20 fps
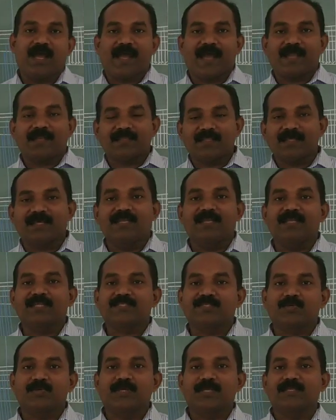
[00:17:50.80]
and the
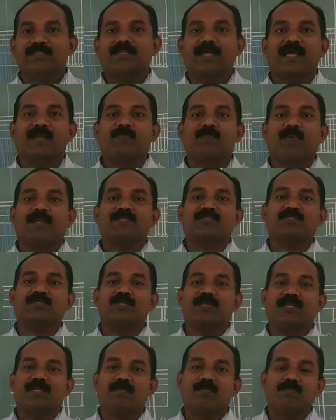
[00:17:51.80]
electron in that
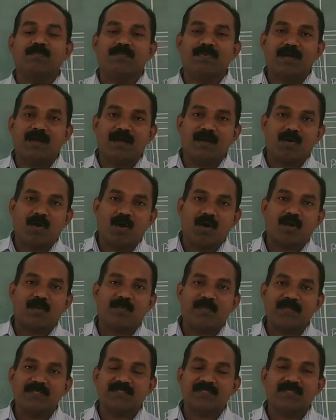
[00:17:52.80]
particular
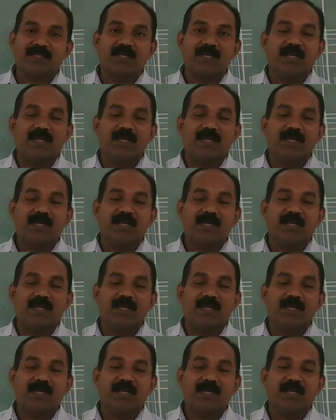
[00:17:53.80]
orbit